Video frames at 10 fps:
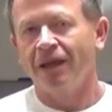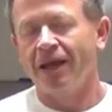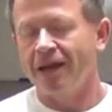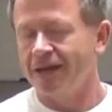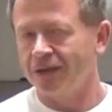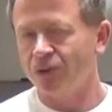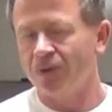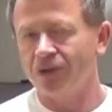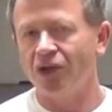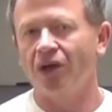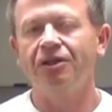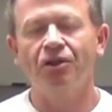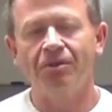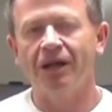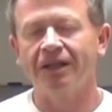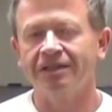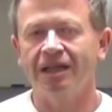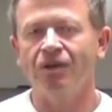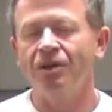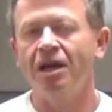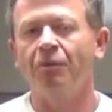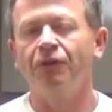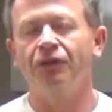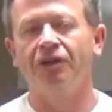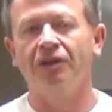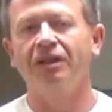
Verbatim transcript: And, and that's what I want to talk to you about, because I know a number of you that are